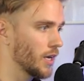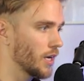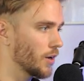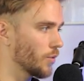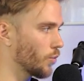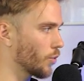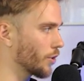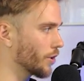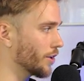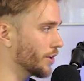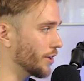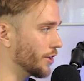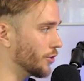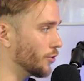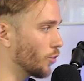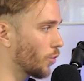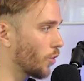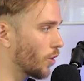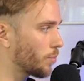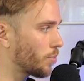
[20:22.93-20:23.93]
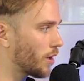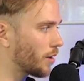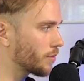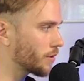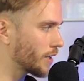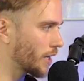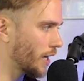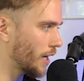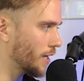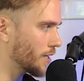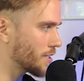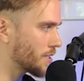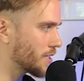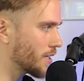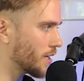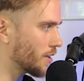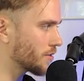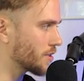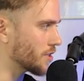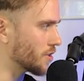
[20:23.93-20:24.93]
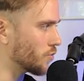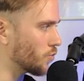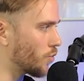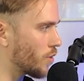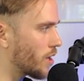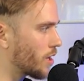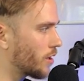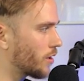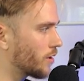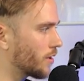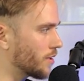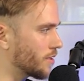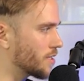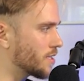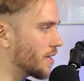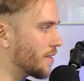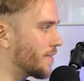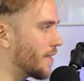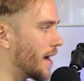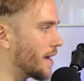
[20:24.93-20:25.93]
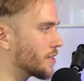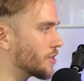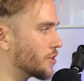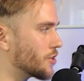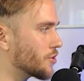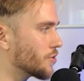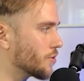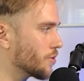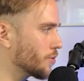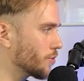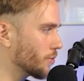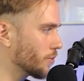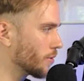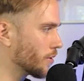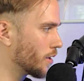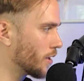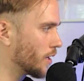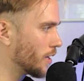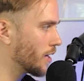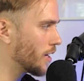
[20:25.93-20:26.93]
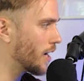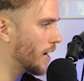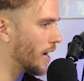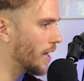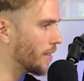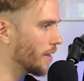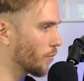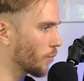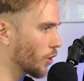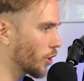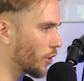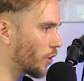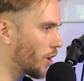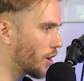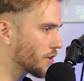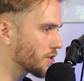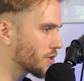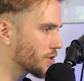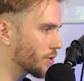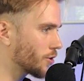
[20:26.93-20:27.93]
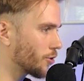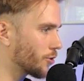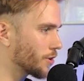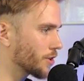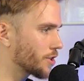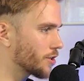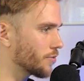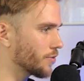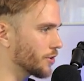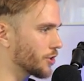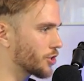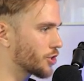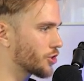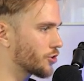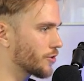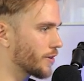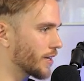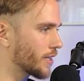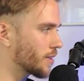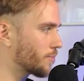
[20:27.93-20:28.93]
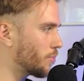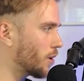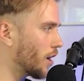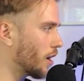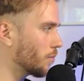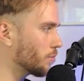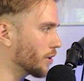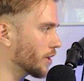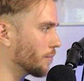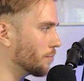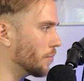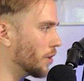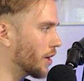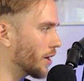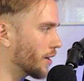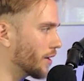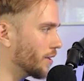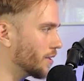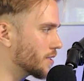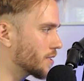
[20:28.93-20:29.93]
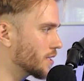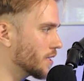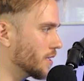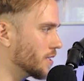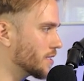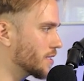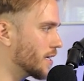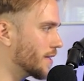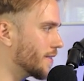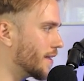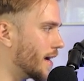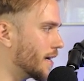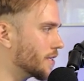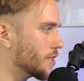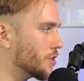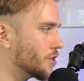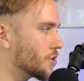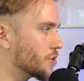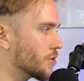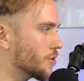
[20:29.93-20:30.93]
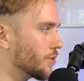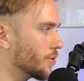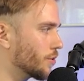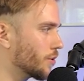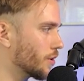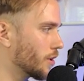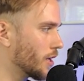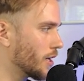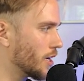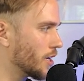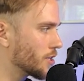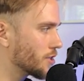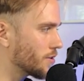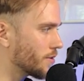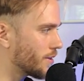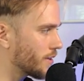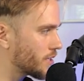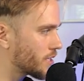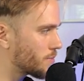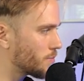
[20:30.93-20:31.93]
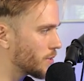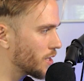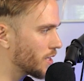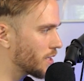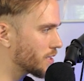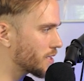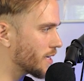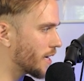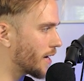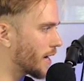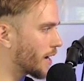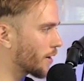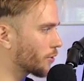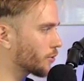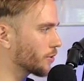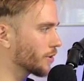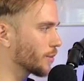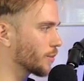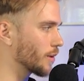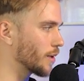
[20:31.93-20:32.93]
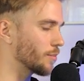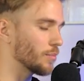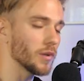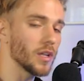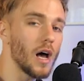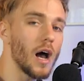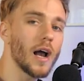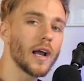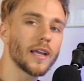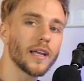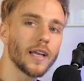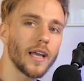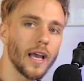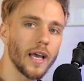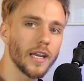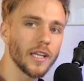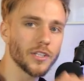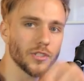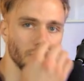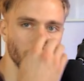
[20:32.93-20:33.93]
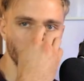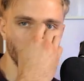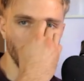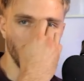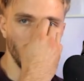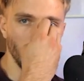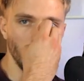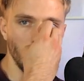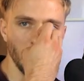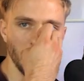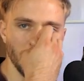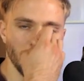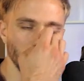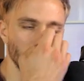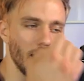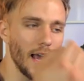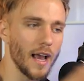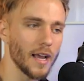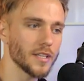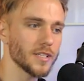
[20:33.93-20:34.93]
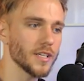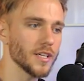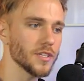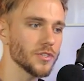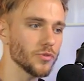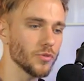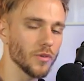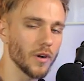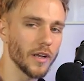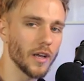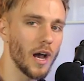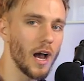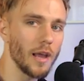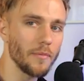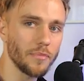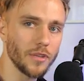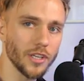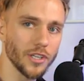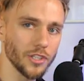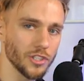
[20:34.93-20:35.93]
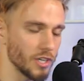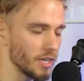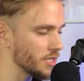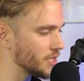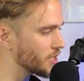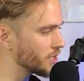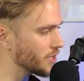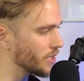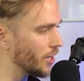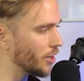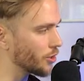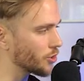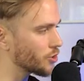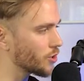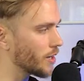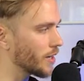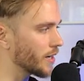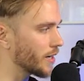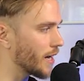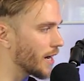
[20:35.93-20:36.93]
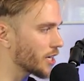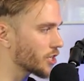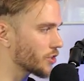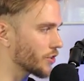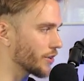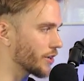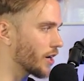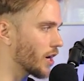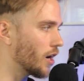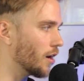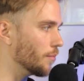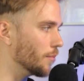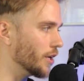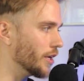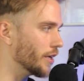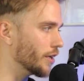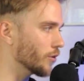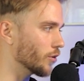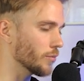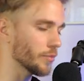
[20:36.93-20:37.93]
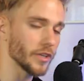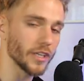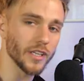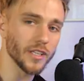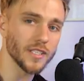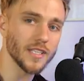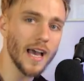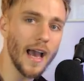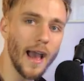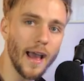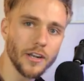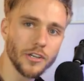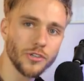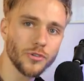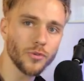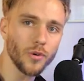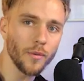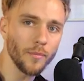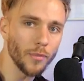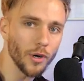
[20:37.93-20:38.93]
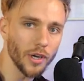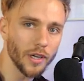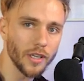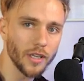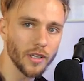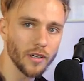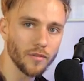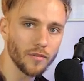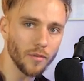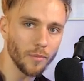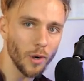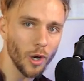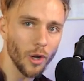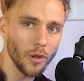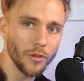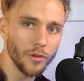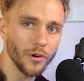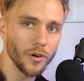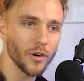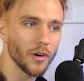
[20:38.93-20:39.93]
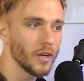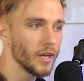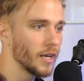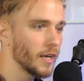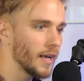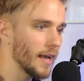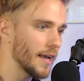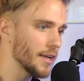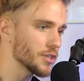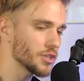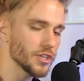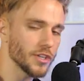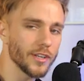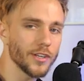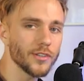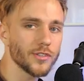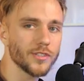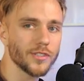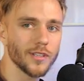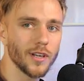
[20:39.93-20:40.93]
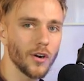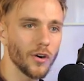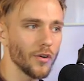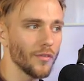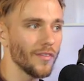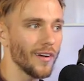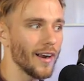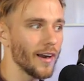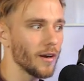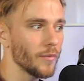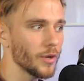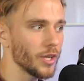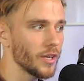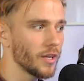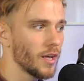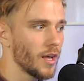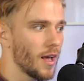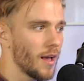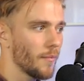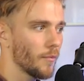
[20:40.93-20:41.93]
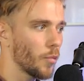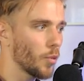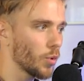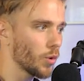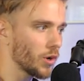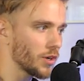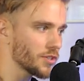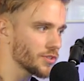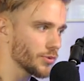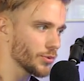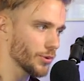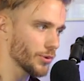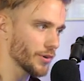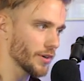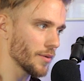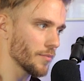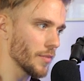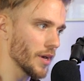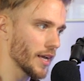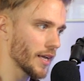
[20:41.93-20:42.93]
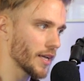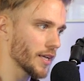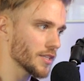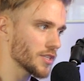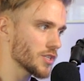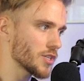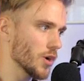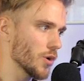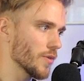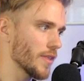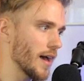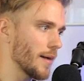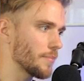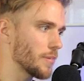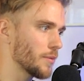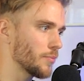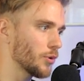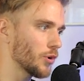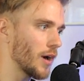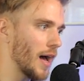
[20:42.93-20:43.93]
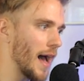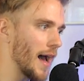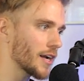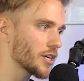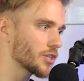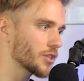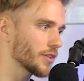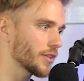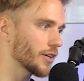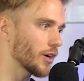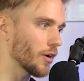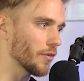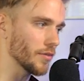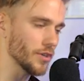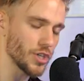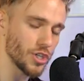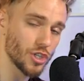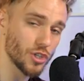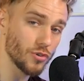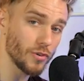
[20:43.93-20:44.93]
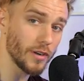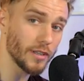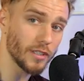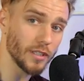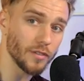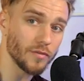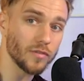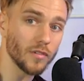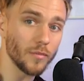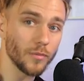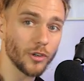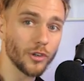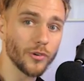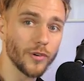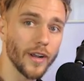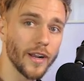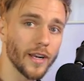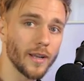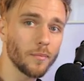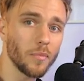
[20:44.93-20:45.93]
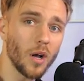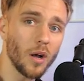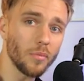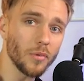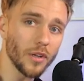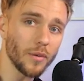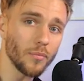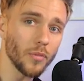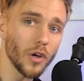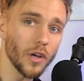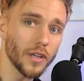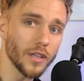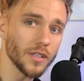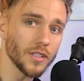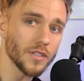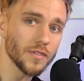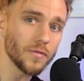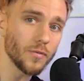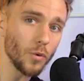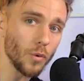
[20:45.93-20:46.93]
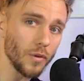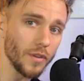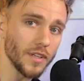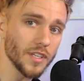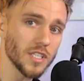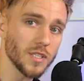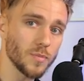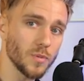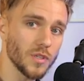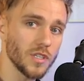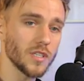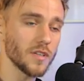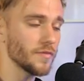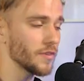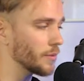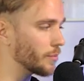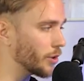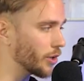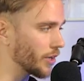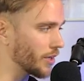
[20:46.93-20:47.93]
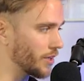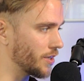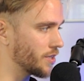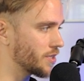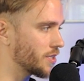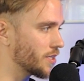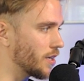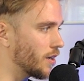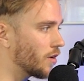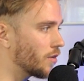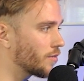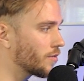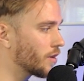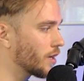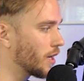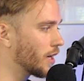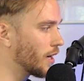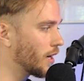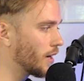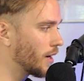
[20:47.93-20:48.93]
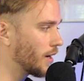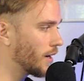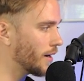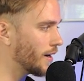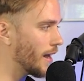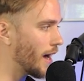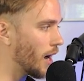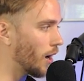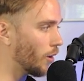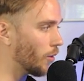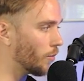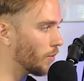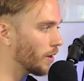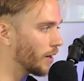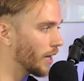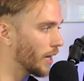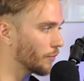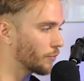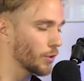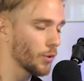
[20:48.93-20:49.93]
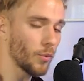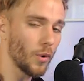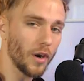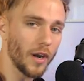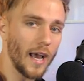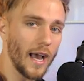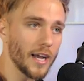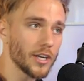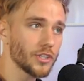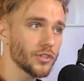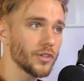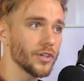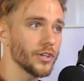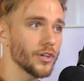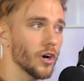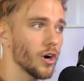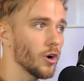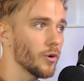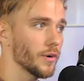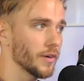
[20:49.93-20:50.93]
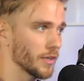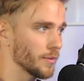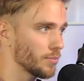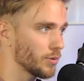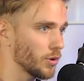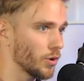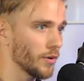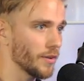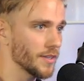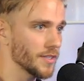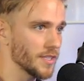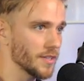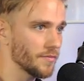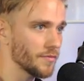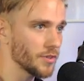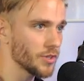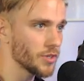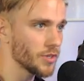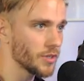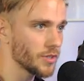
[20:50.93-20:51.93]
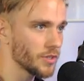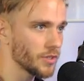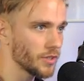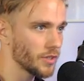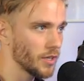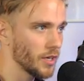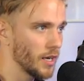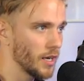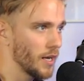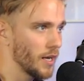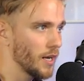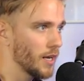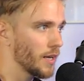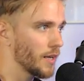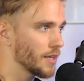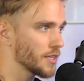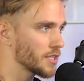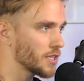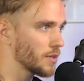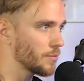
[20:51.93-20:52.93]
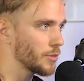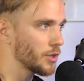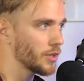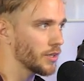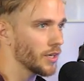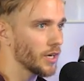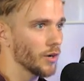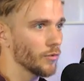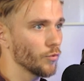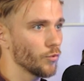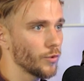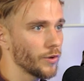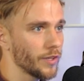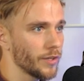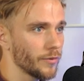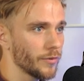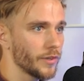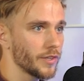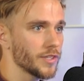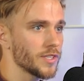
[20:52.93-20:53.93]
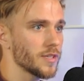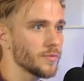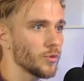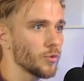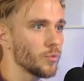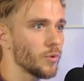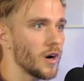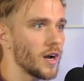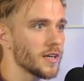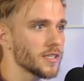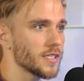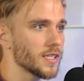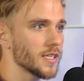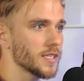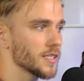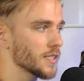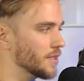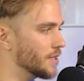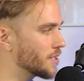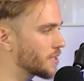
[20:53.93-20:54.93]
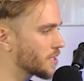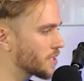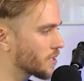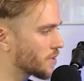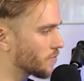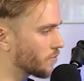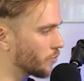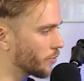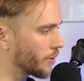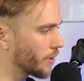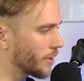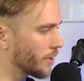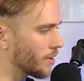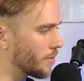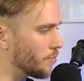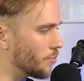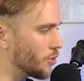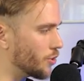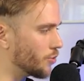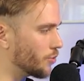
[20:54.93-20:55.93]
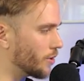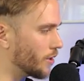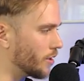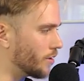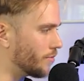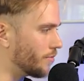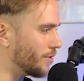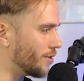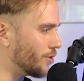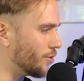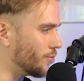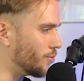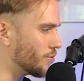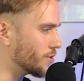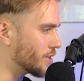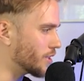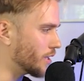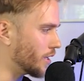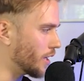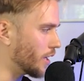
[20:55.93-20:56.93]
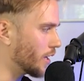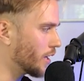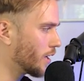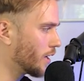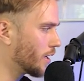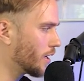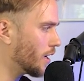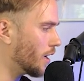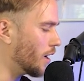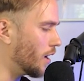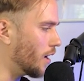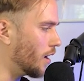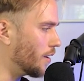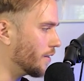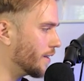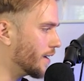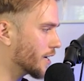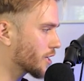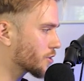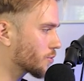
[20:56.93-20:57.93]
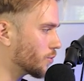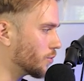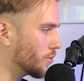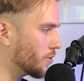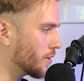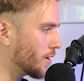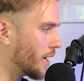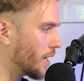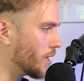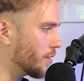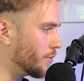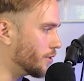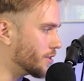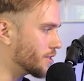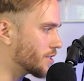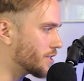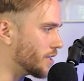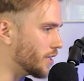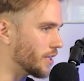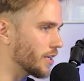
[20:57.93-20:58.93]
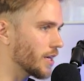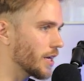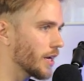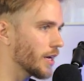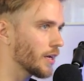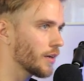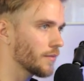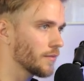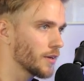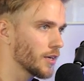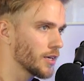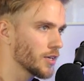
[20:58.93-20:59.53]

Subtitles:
We're going to ignore public ACLs as well, set that to true. And then we're also going to restrict public buckets and set that to true. So this means that not only are we blocking any sort of requests or access or IP addresses that are trying to actually come in or be attached to our bucket from other engineers in our environment, but we're also going to make it so that people actually are restricted from creating public buckets for this specific bucket itself. Now, if we want to actually go and deploy this infrastructure, it's going to be a really, really simple process, and this is really the beauty of using the actual AWS CDK.